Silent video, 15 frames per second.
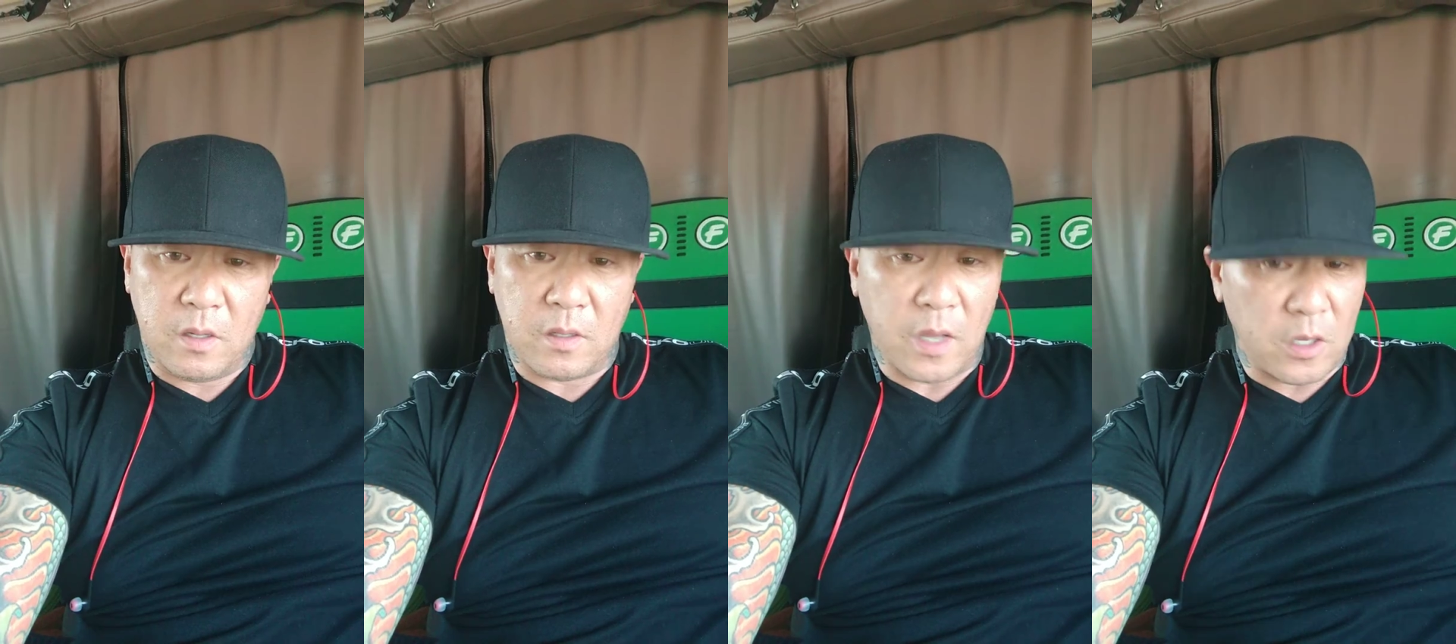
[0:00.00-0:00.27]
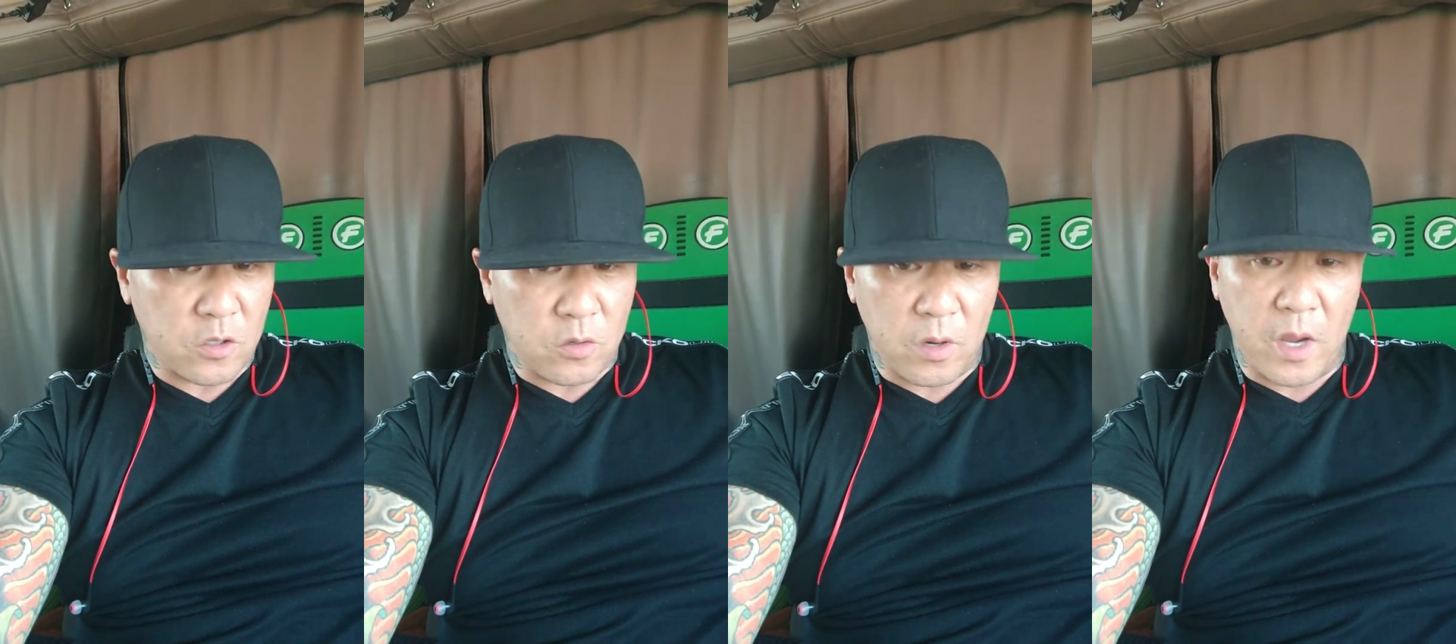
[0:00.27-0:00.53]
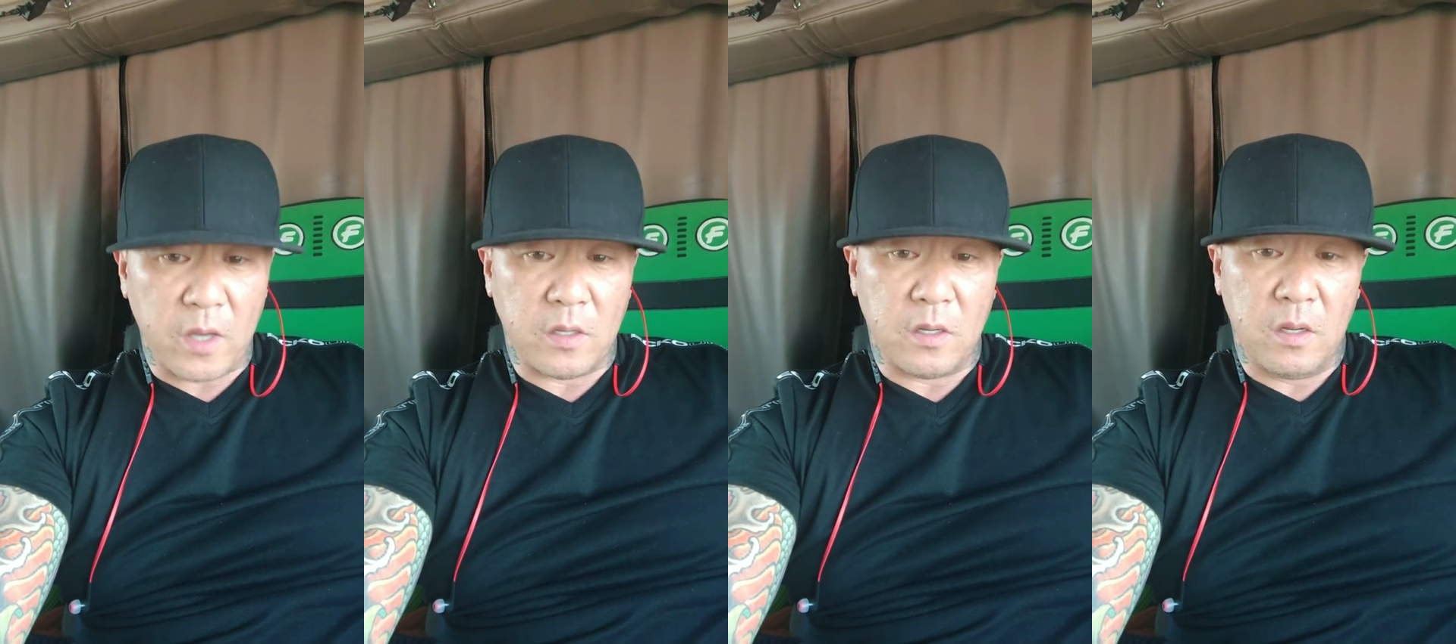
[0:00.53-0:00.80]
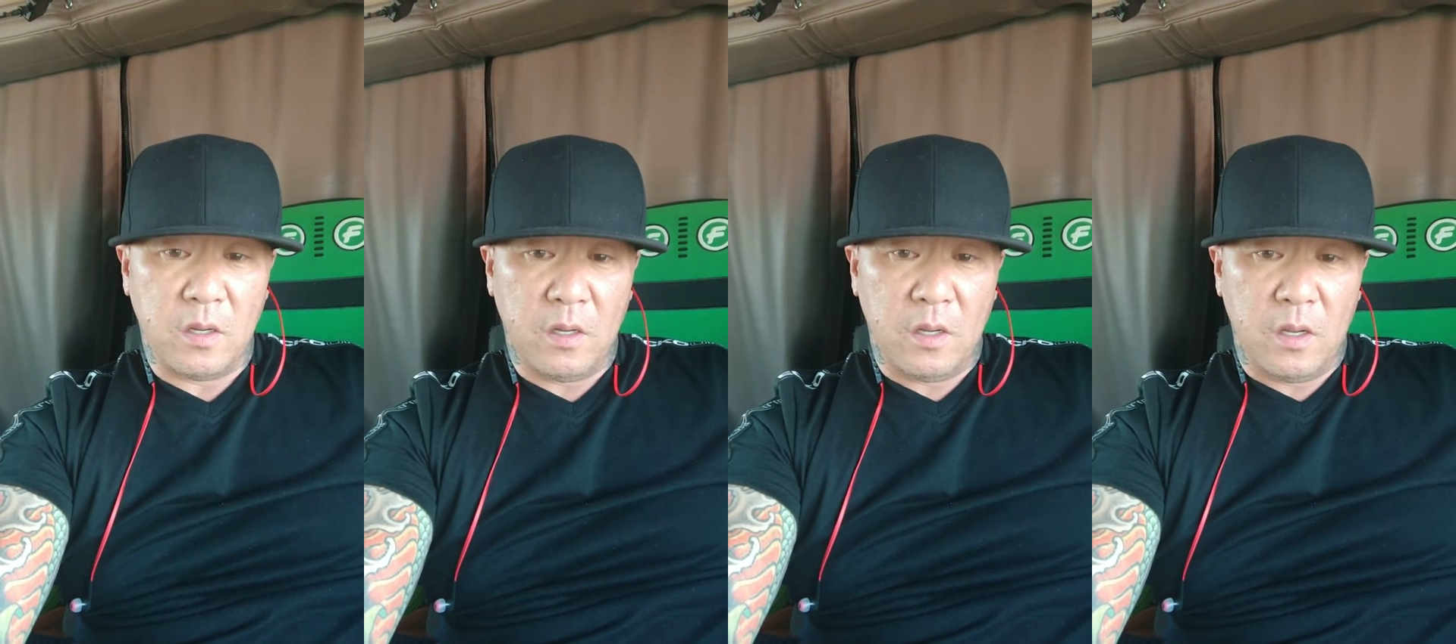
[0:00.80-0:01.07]
That's right.
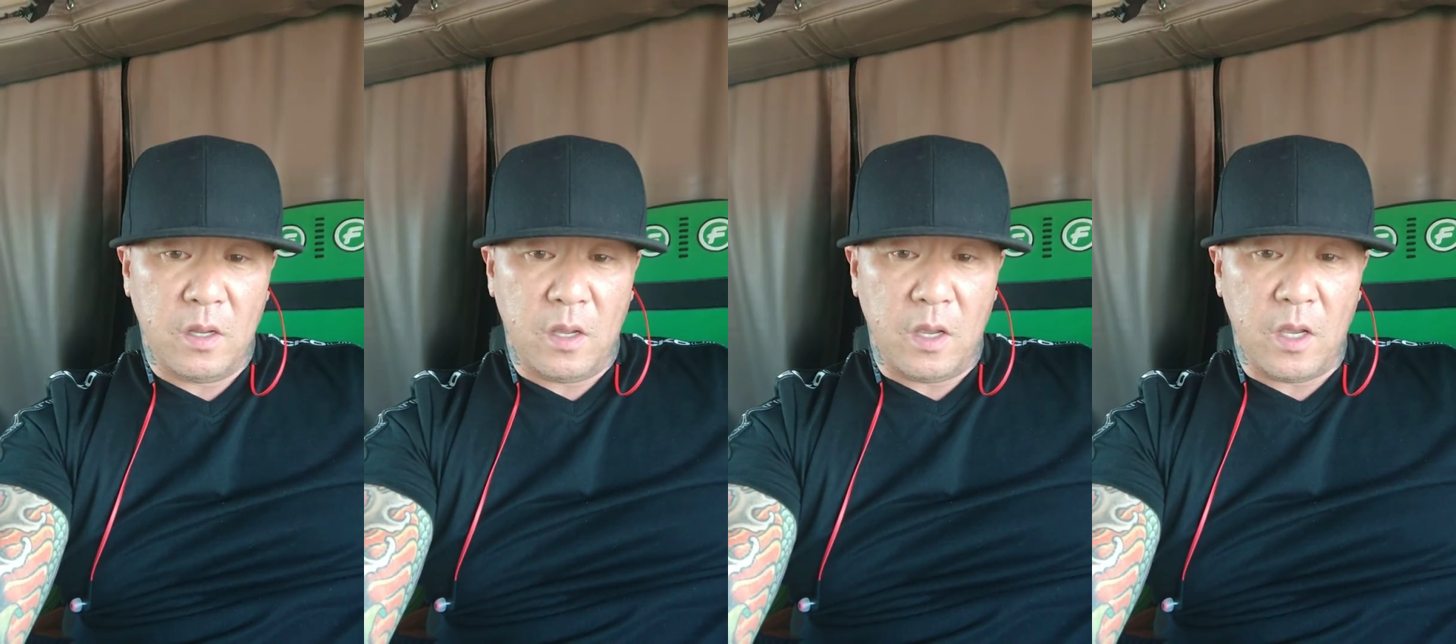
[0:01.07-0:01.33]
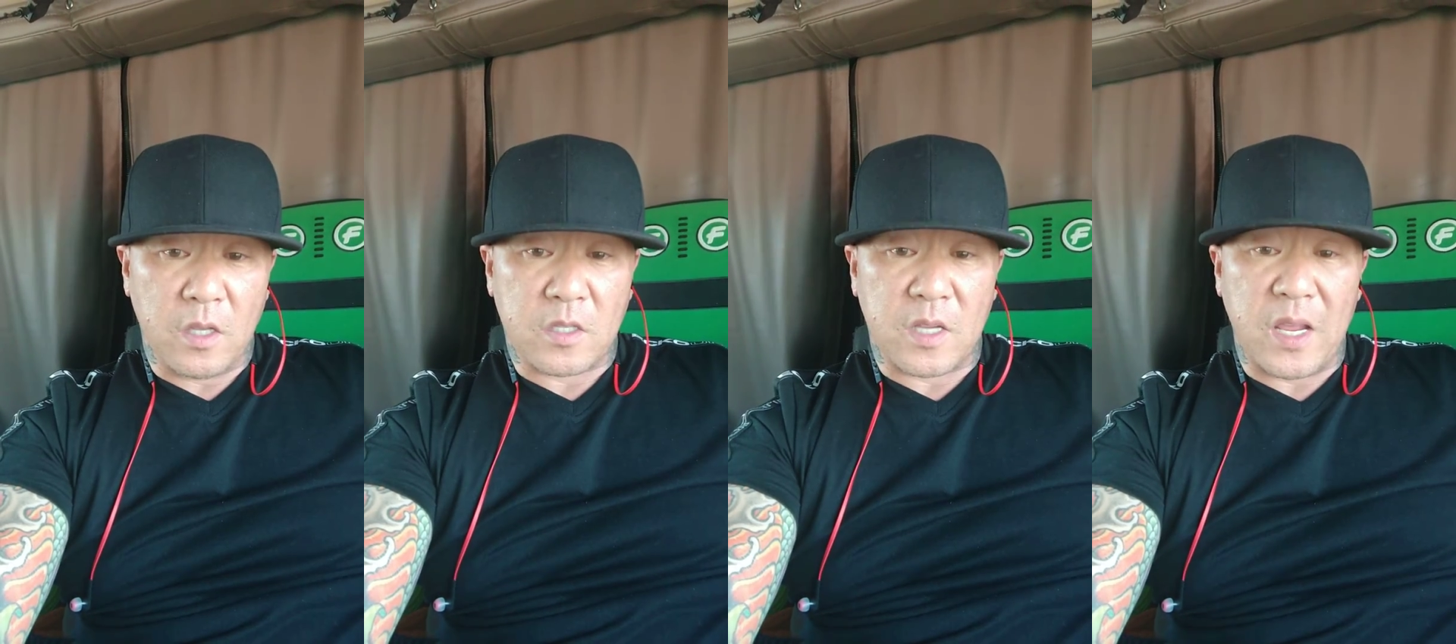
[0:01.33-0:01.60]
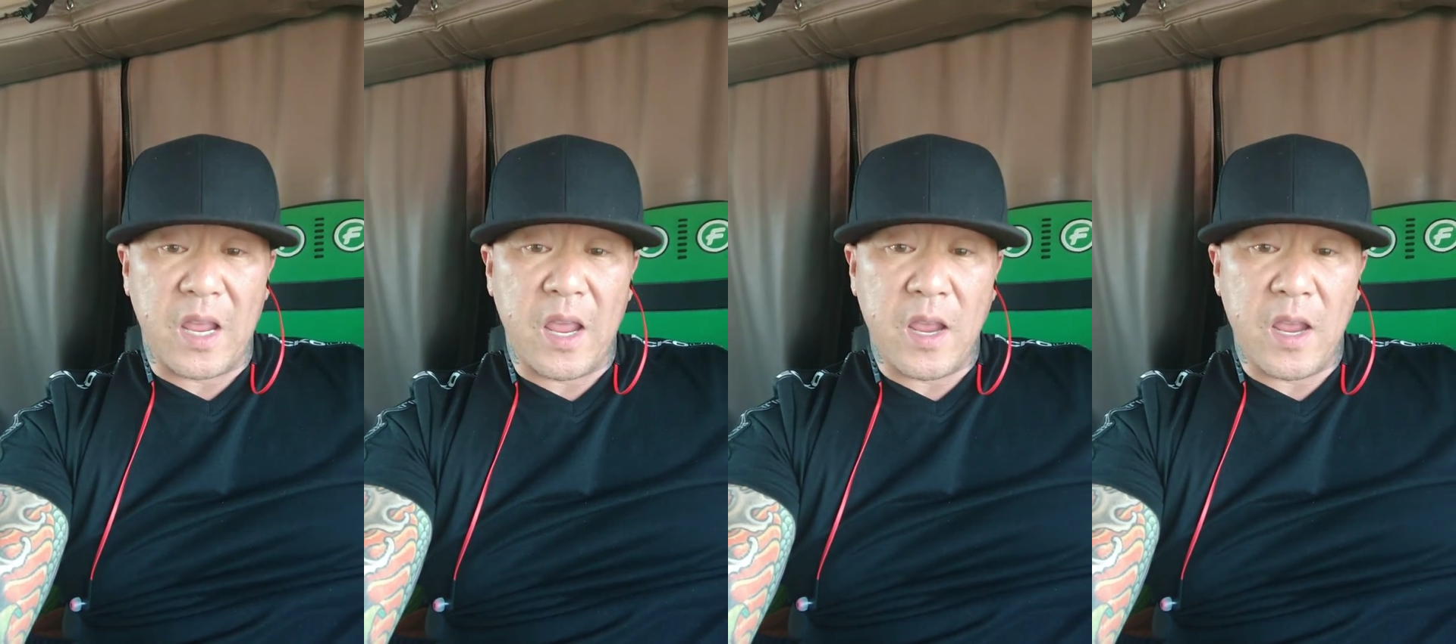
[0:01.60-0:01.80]
It's an